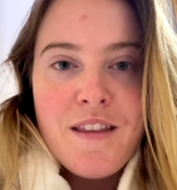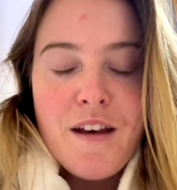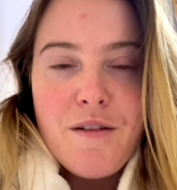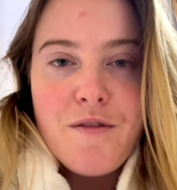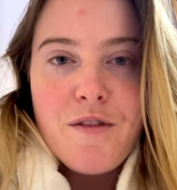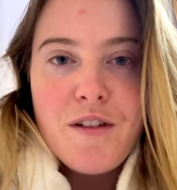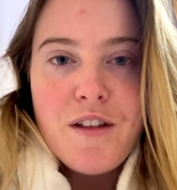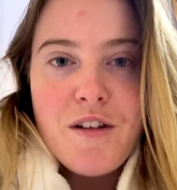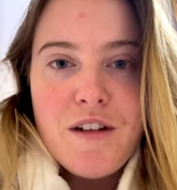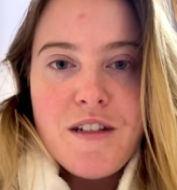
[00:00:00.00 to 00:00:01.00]
that we've really
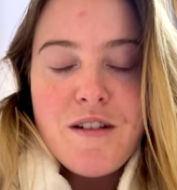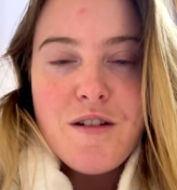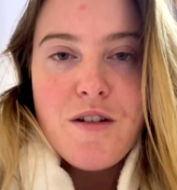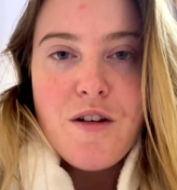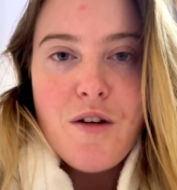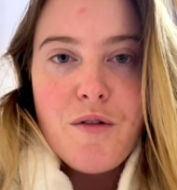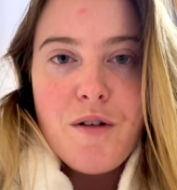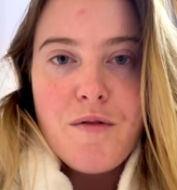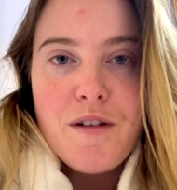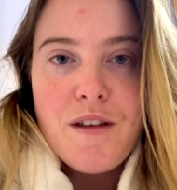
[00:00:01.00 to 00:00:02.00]
lost to know
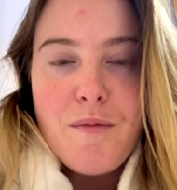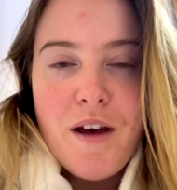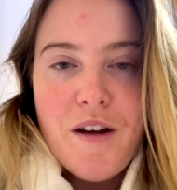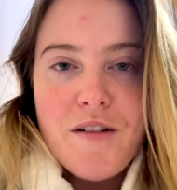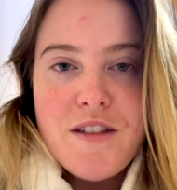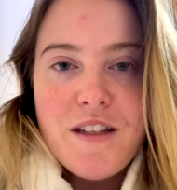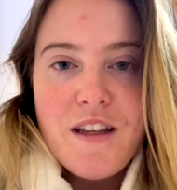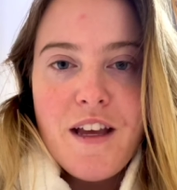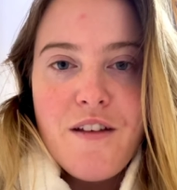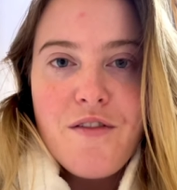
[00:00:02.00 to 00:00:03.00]
what really matters in
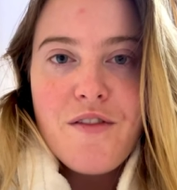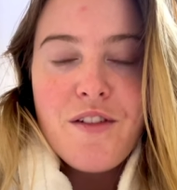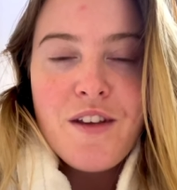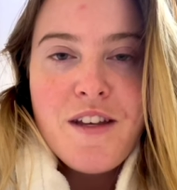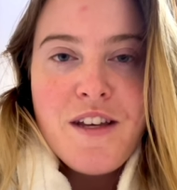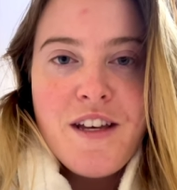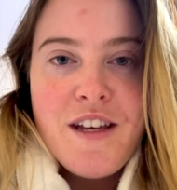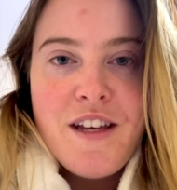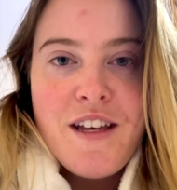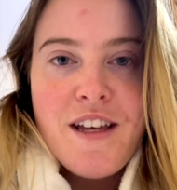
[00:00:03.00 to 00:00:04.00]
life.
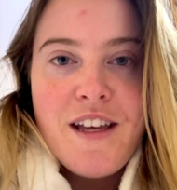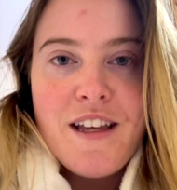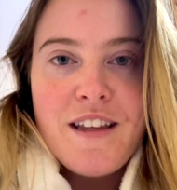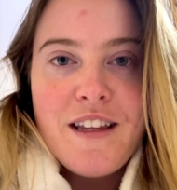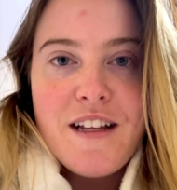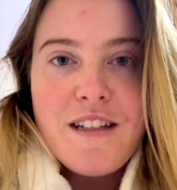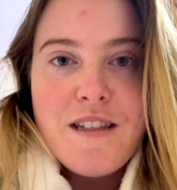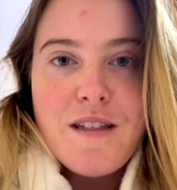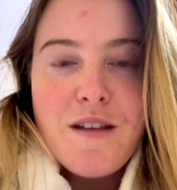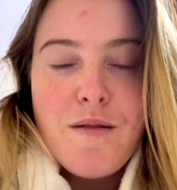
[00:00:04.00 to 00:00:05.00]
And
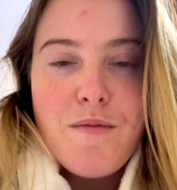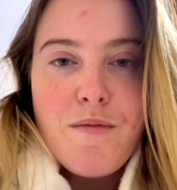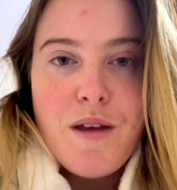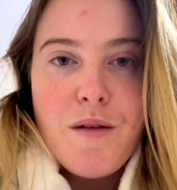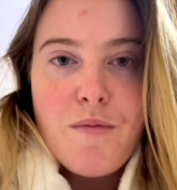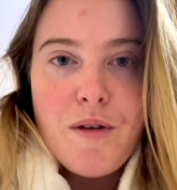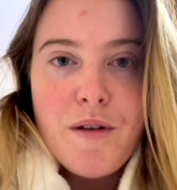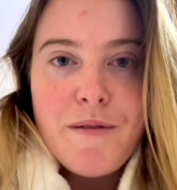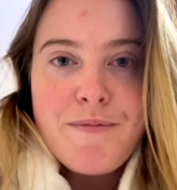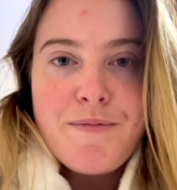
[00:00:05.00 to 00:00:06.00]
that's
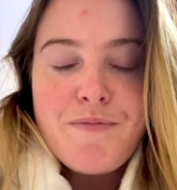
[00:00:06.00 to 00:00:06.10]
people